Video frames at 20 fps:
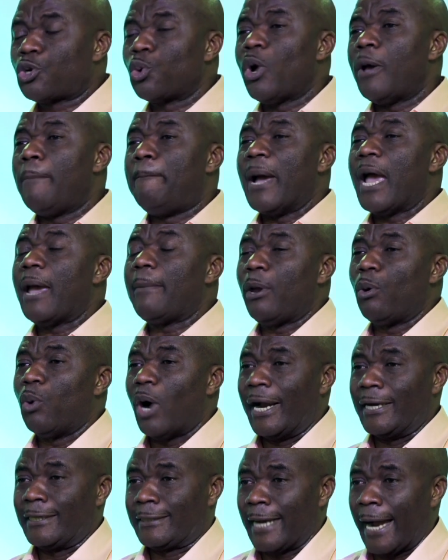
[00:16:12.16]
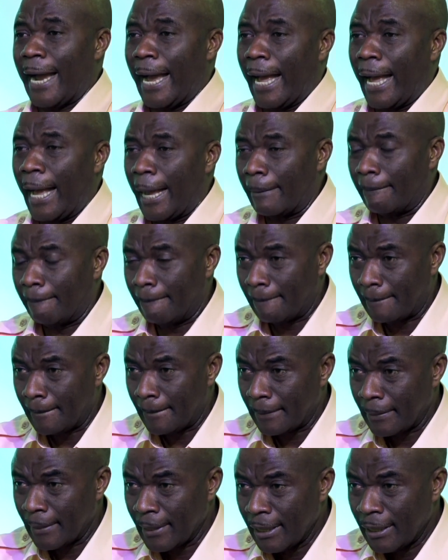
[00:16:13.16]
that you were a baby one time.
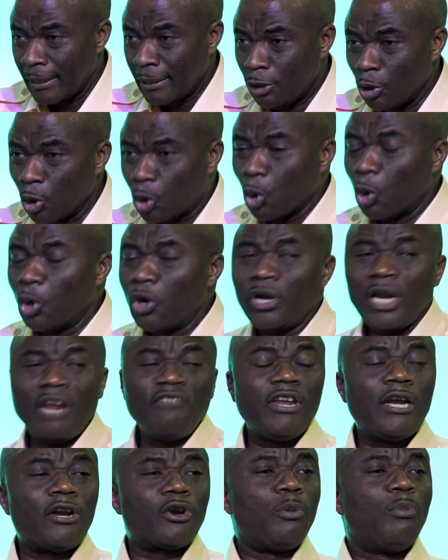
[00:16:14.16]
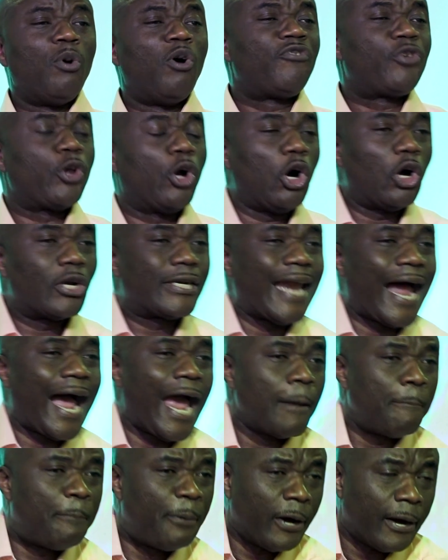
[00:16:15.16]
You couldn't even remove your
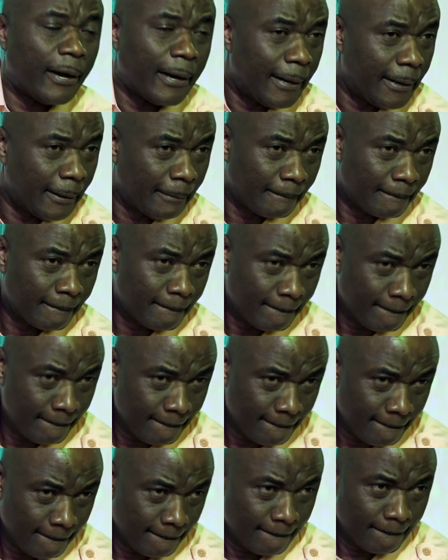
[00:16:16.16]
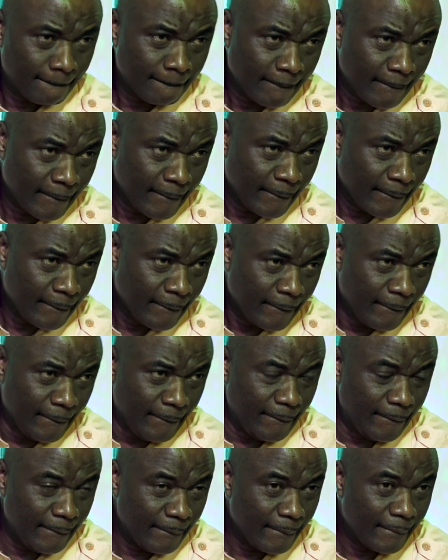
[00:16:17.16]
diaper.
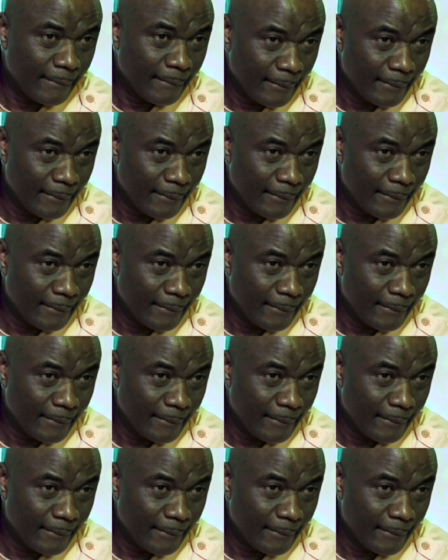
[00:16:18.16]
Hmm?